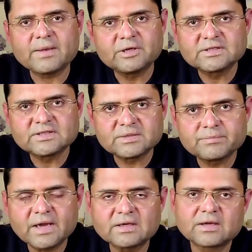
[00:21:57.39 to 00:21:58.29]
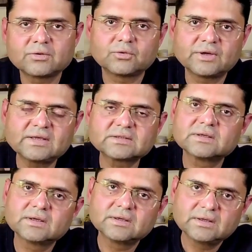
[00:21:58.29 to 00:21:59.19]
because of climate change
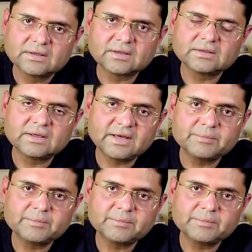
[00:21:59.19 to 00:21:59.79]
impact are known as,